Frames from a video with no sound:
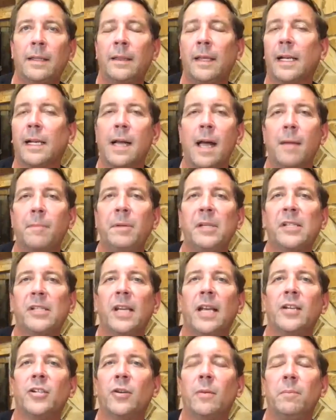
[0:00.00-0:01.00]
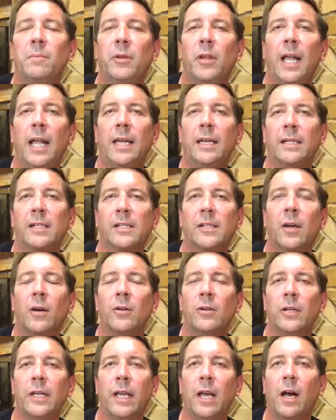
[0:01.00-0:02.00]
The compensation plan is
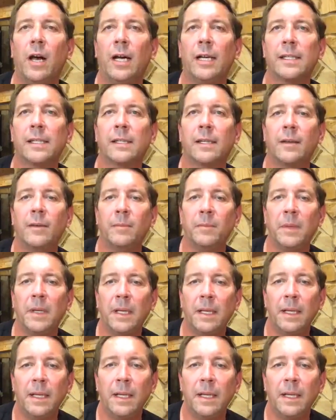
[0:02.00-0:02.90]
totally awesome.